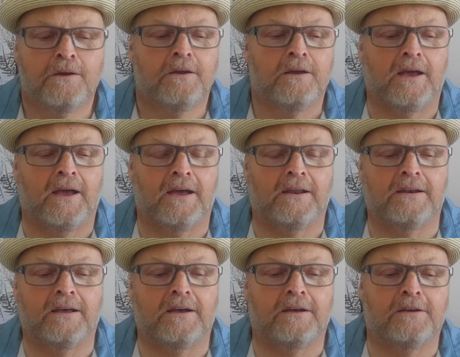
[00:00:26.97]
And
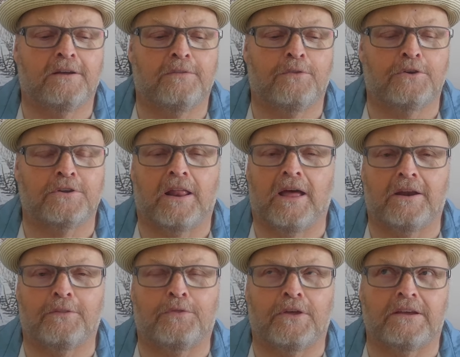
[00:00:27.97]
there's a lot
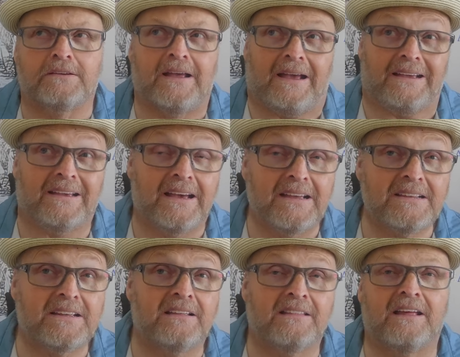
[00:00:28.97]
of things, I
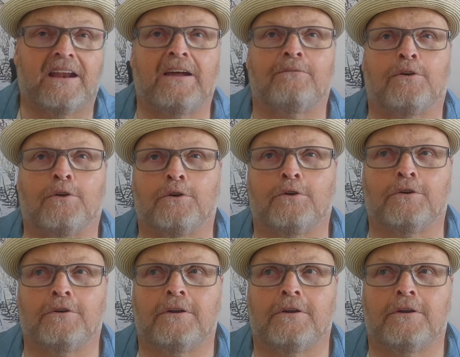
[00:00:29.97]
guess, that I've learned.